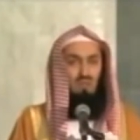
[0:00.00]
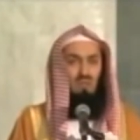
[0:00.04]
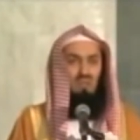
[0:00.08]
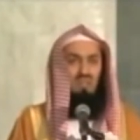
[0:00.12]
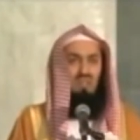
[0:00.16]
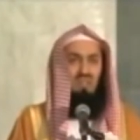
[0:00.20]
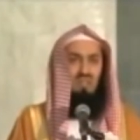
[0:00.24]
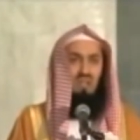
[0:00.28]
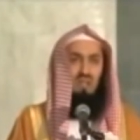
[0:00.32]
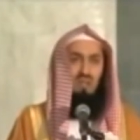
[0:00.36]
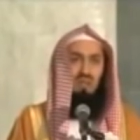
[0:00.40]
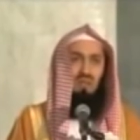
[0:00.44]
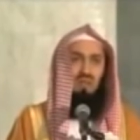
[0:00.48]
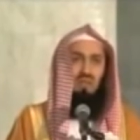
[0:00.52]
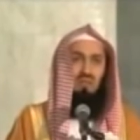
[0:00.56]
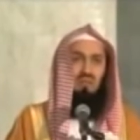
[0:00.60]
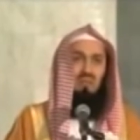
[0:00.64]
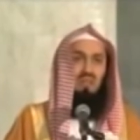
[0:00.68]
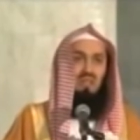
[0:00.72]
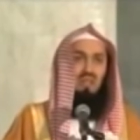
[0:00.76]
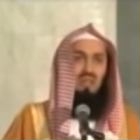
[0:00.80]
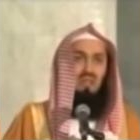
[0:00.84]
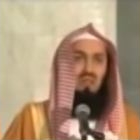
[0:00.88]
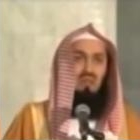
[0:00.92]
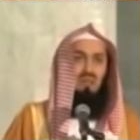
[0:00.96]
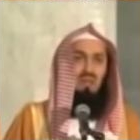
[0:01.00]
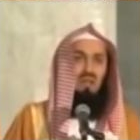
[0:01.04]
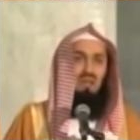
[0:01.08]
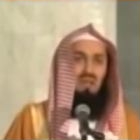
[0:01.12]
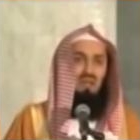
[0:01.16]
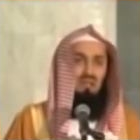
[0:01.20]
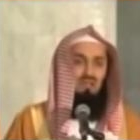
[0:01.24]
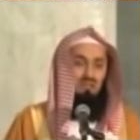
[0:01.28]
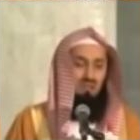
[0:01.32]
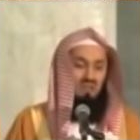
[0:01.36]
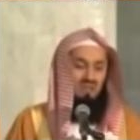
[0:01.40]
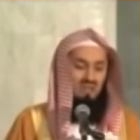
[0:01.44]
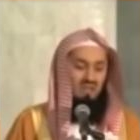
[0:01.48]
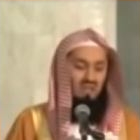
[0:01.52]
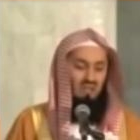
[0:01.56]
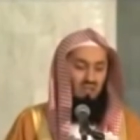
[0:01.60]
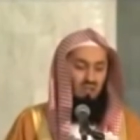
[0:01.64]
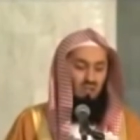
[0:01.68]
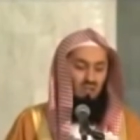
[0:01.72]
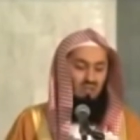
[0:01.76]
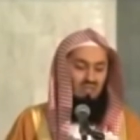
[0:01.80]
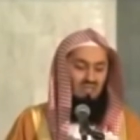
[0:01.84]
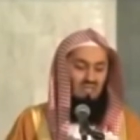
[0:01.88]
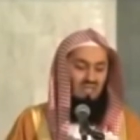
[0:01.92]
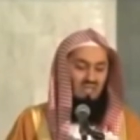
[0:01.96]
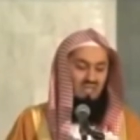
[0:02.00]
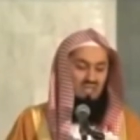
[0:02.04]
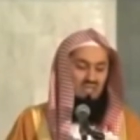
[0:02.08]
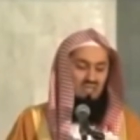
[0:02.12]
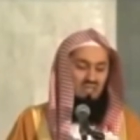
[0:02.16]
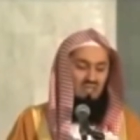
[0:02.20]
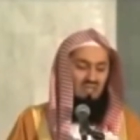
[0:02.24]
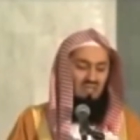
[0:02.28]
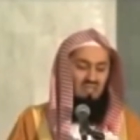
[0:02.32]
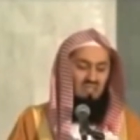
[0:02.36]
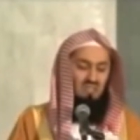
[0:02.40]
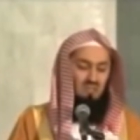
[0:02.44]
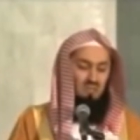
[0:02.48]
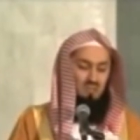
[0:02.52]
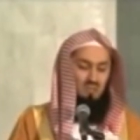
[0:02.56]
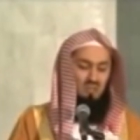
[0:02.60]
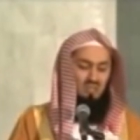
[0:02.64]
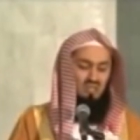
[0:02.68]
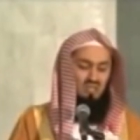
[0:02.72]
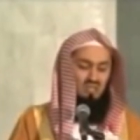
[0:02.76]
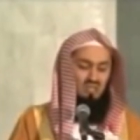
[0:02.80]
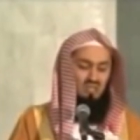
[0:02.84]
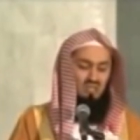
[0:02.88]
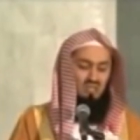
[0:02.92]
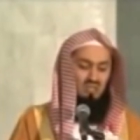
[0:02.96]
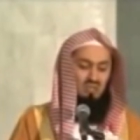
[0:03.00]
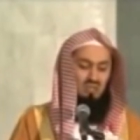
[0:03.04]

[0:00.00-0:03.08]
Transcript: with his army. May Allah subhanahu wa ta'ala grant us protection.